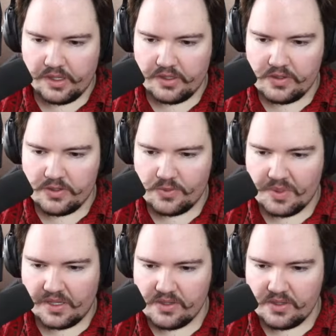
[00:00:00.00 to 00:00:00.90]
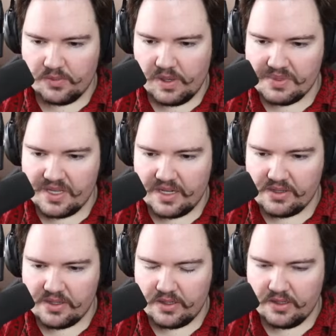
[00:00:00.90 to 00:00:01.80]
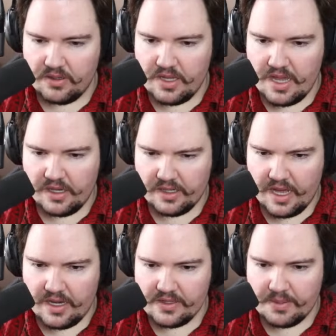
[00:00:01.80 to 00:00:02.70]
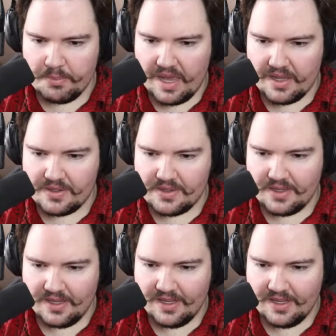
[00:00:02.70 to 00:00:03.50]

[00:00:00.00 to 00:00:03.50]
It's just because the website is the internet is a mess.